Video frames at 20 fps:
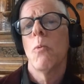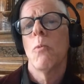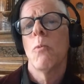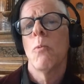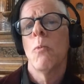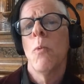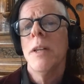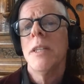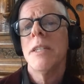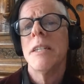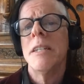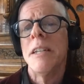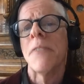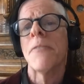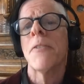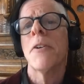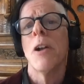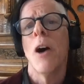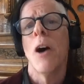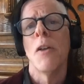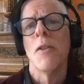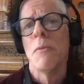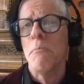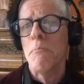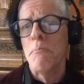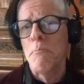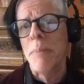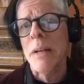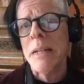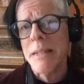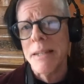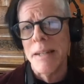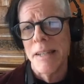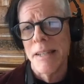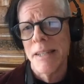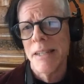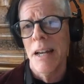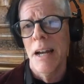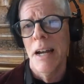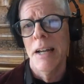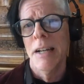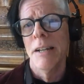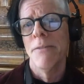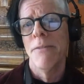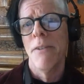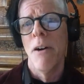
what's different on the business side of